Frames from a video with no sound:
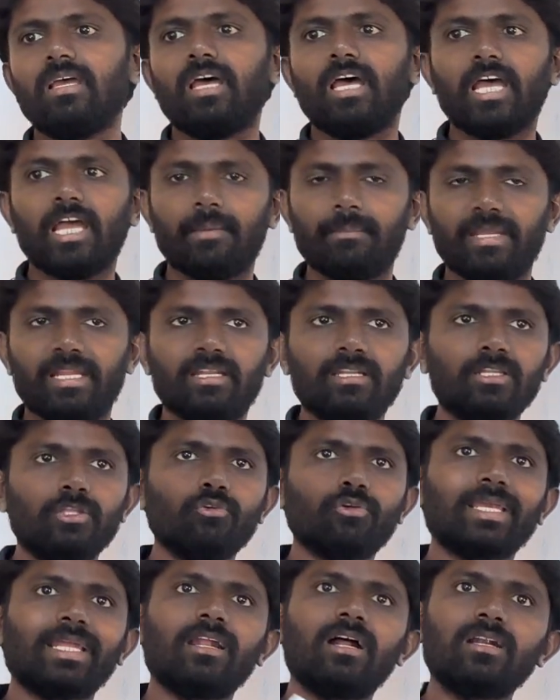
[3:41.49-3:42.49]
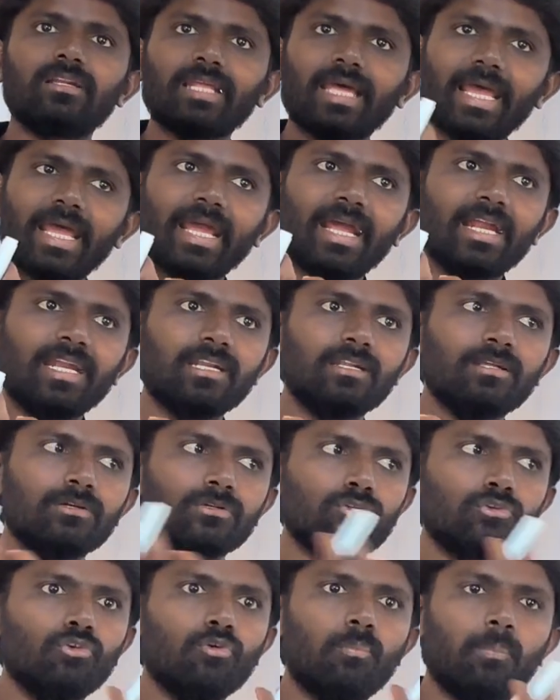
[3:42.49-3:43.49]
I mean, you cannot add
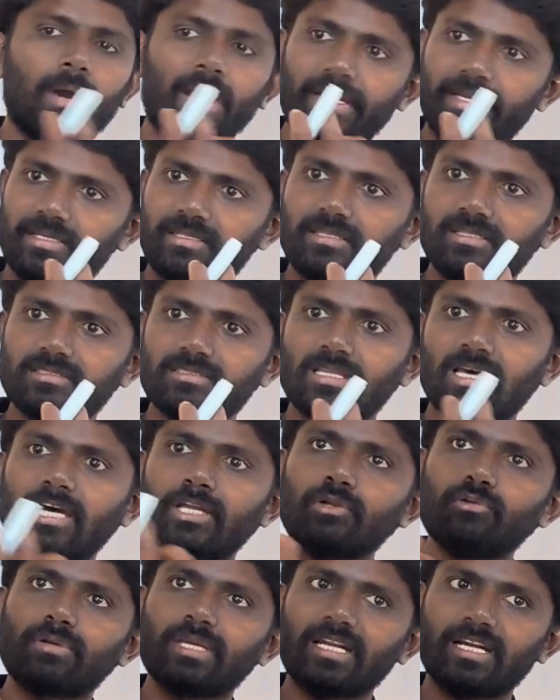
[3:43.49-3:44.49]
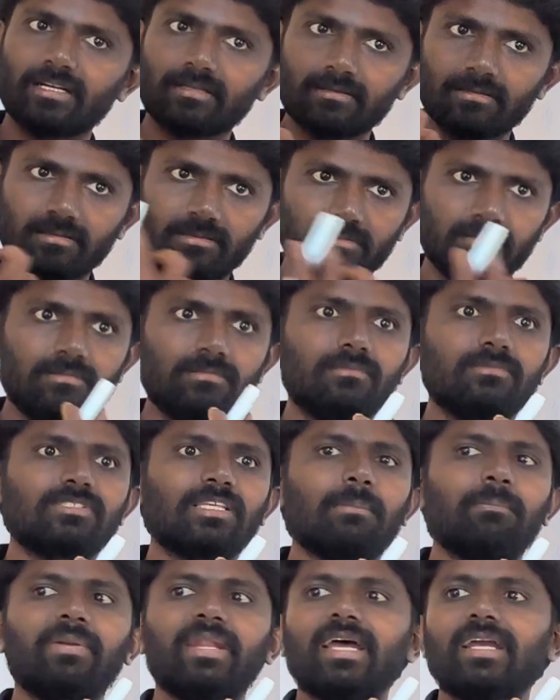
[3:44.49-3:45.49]
2 pointers, or you cannot
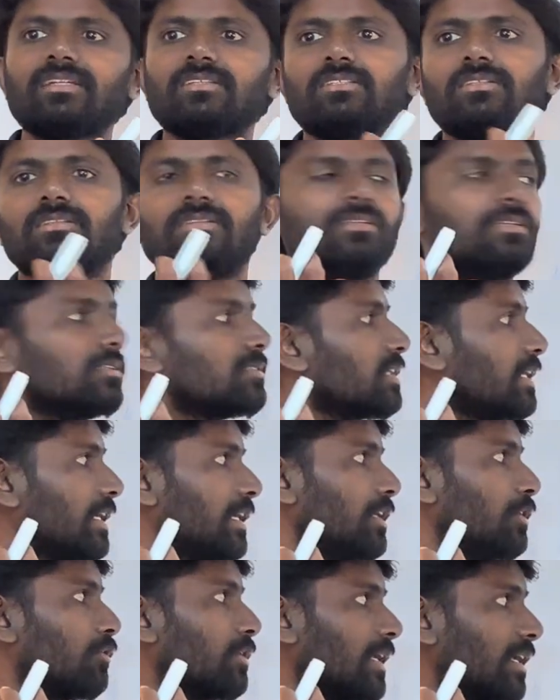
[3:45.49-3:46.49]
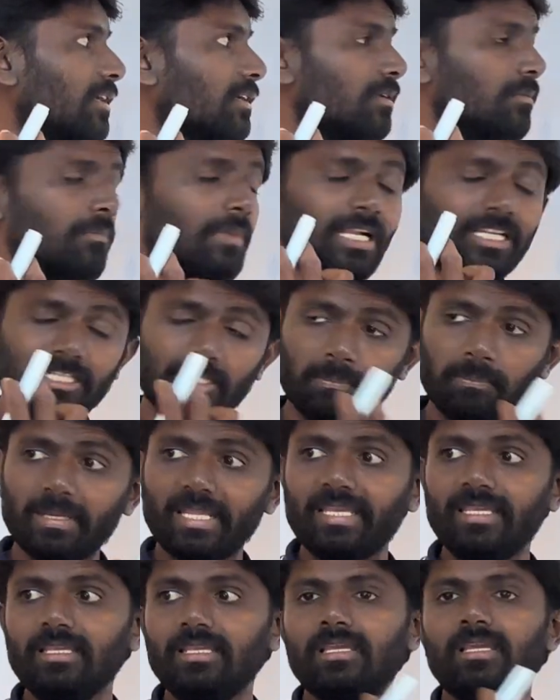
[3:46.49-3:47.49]
you cannot
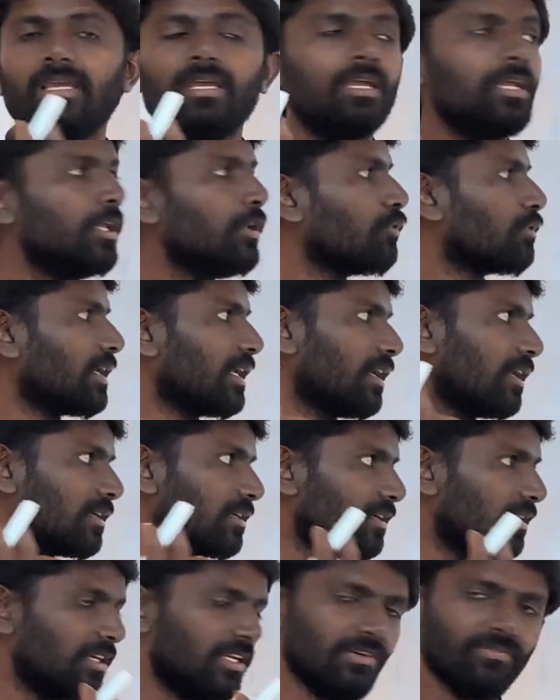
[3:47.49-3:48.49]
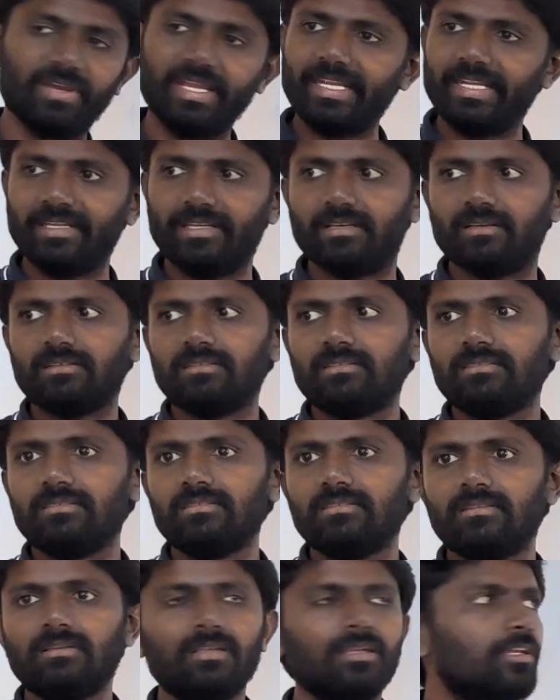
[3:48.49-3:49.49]
multiply, you cannot divide.
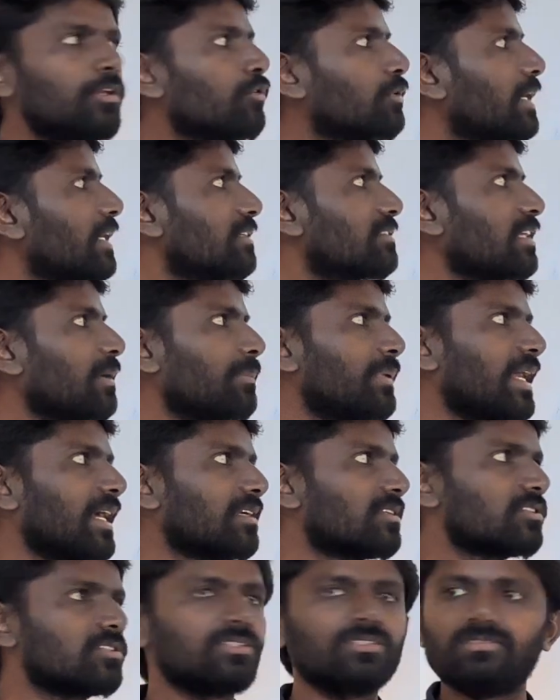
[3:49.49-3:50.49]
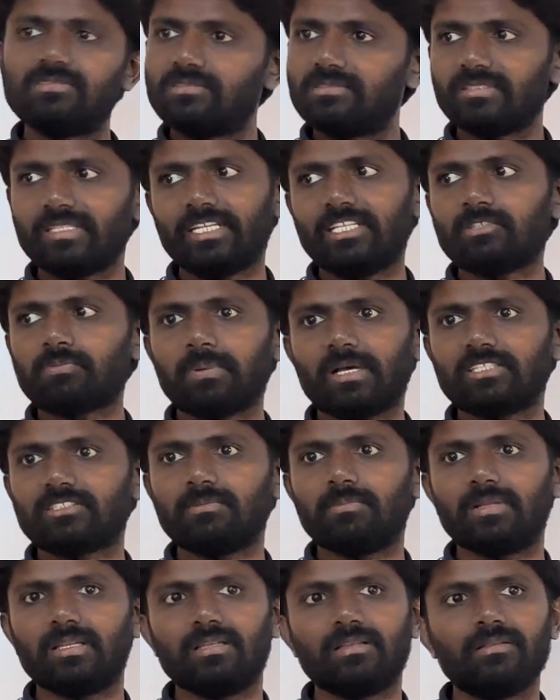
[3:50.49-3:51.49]
You can subtract, that is
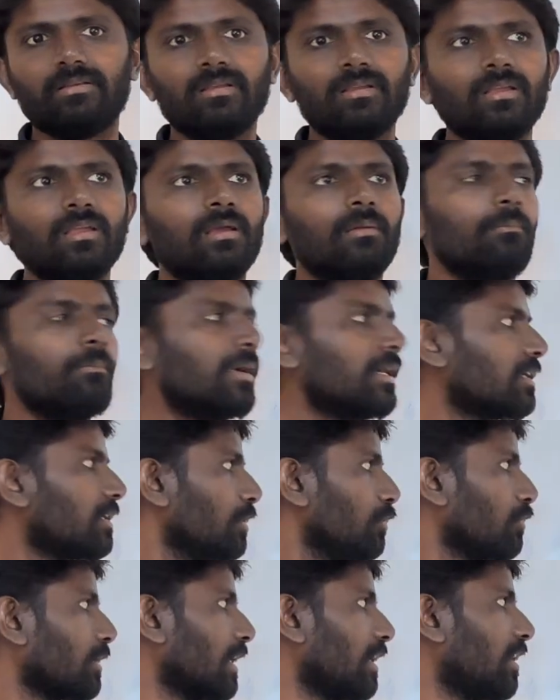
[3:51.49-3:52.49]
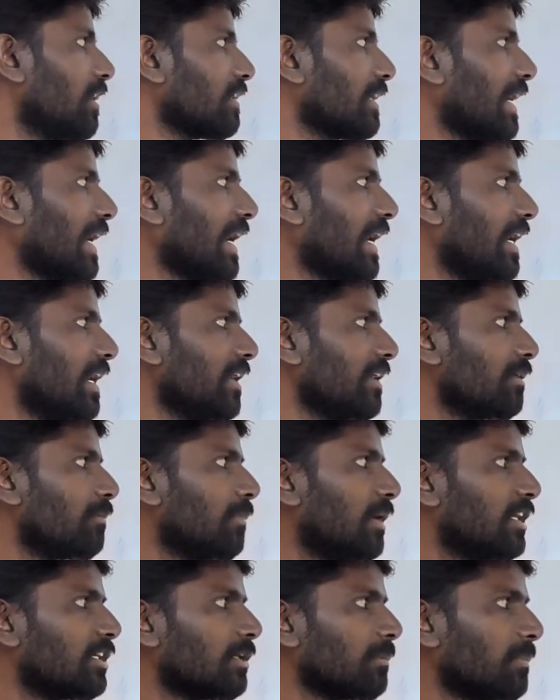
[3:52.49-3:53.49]
possible. But you cannot add,
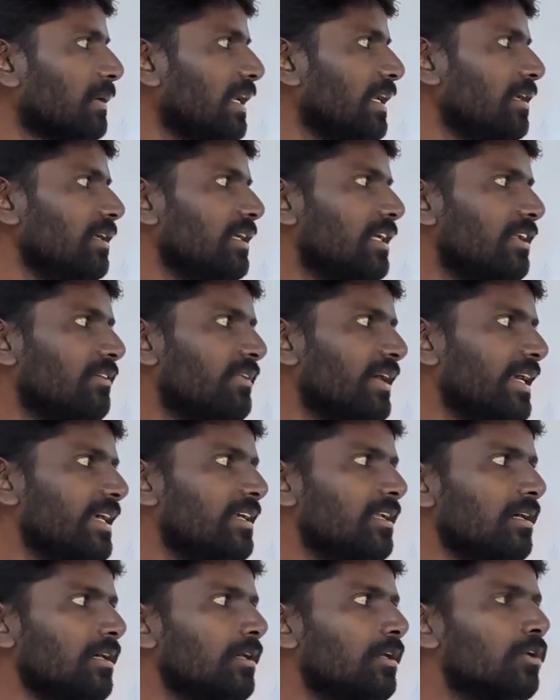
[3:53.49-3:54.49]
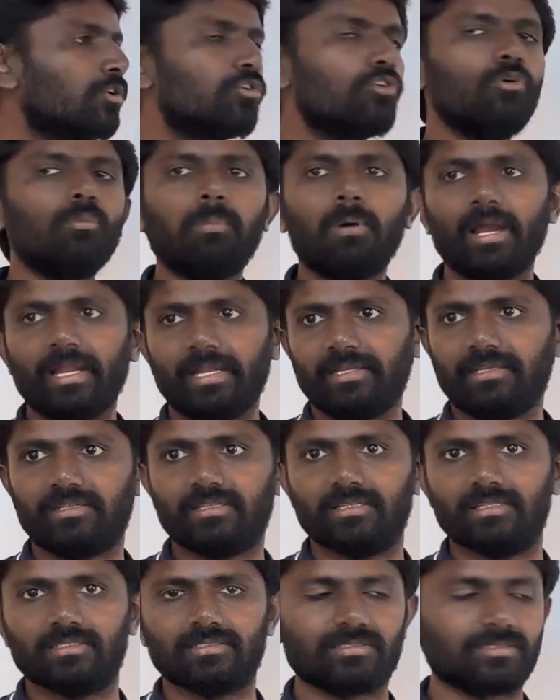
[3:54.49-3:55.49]
multiply, divide 2
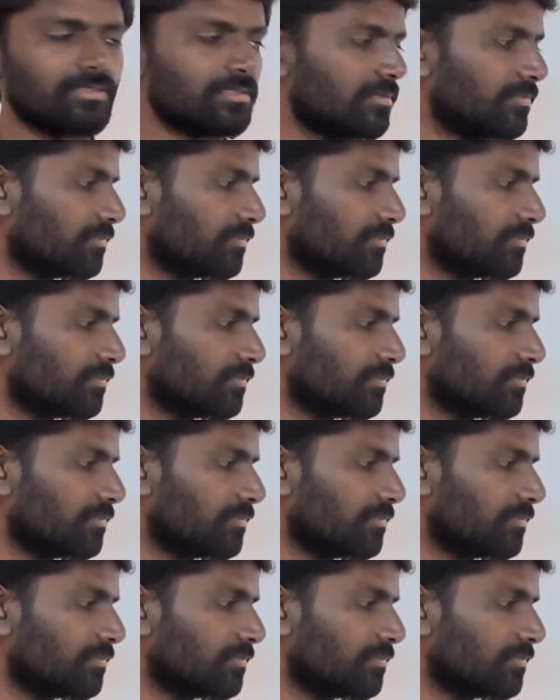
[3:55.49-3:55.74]
pointers.